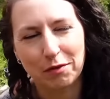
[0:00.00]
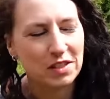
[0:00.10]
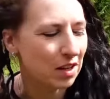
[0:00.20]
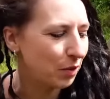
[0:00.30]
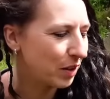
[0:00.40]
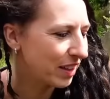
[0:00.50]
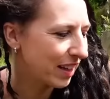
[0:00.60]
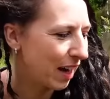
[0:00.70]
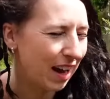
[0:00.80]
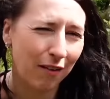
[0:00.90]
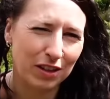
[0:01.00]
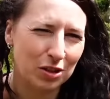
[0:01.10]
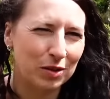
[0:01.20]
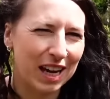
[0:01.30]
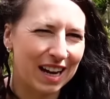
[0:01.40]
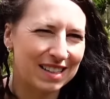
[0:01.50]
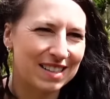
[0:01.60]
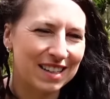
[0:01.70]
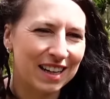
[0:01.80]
So having 2 cats